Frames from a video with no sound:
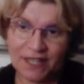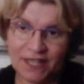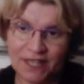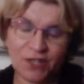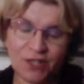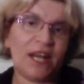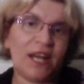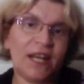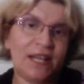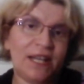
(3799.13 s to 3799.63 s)
then
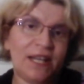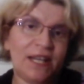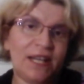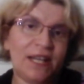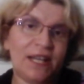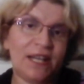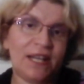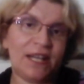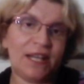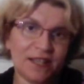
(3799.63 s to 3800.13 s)
you can at
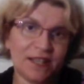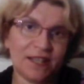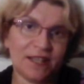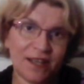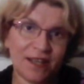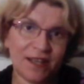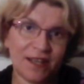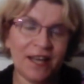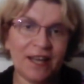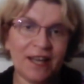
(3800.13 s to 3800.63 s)
least,
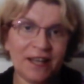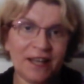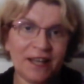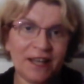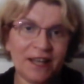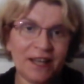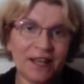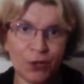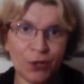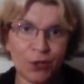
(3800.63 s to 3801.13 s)

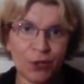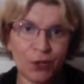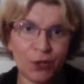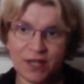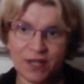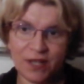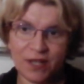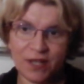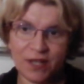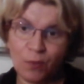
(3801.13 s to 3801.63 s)

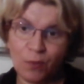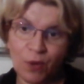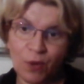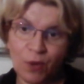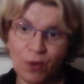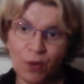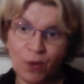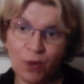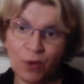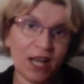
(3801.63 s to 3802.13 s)
say, well,
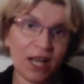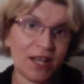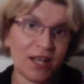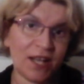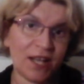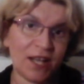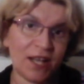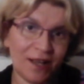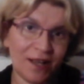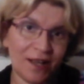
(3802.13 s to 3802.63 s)
actually,
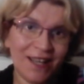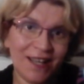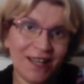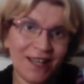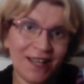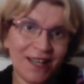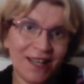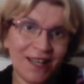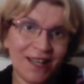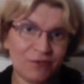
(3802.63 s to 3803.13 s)
I
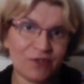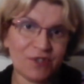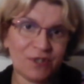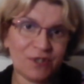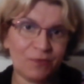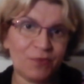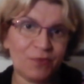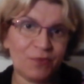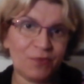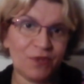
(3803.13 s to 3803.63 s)
have a
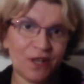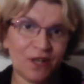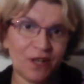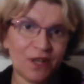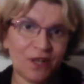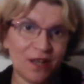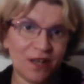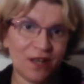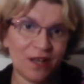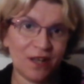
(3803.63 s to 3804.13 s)

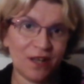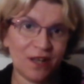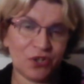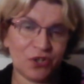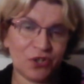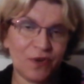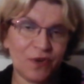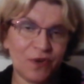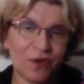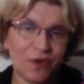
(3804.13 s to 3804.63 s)

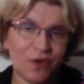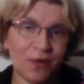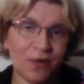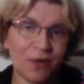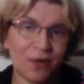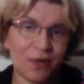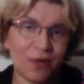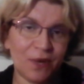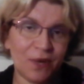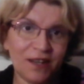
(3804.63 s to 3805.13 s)
degree in
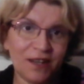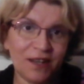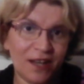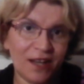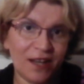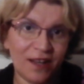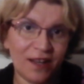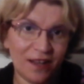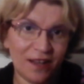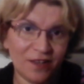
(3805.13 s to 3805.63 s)

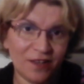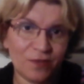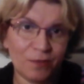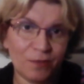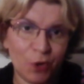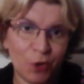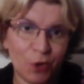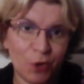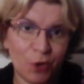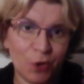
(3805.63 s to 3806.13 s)

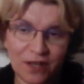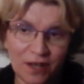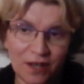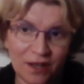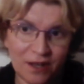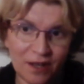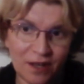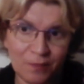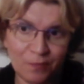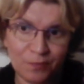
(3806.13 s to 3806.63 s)
diploma
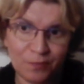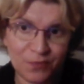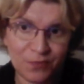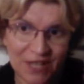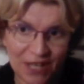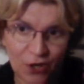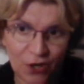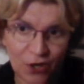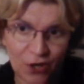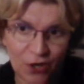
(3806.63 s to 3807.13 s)
in
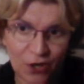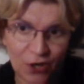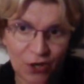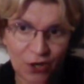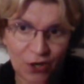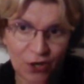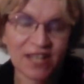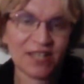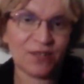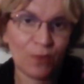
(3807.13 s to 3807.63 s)

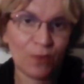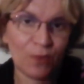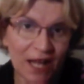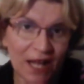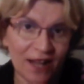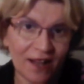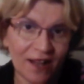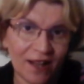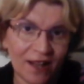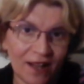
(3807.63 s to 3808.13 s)
psychology as
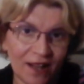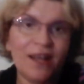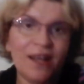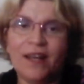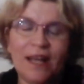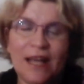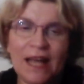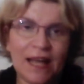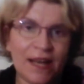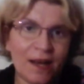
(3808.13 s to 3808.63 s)
well,
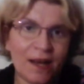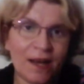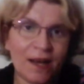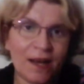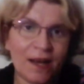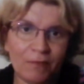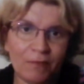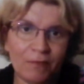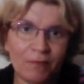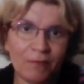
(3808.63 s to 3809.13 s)
and
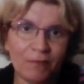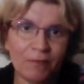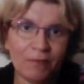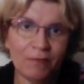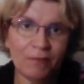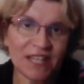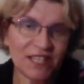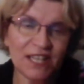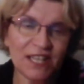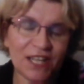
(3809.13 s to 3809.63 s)
I'm not
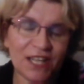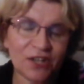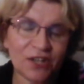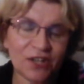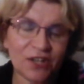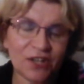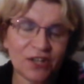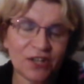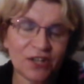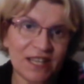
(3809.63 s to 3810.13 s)
that
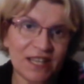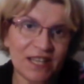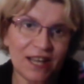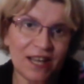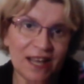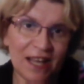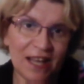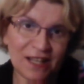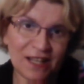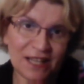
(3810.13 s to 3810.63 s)
ignorant
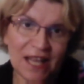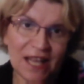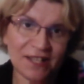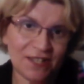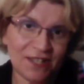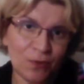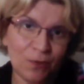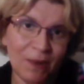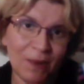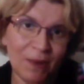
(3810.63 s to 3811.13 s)

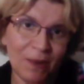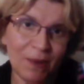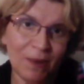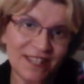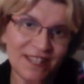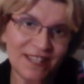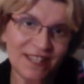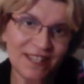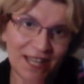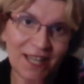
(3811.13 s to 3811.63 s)
as you might
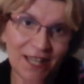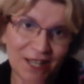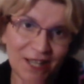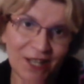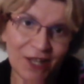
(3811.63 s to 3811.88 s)
think,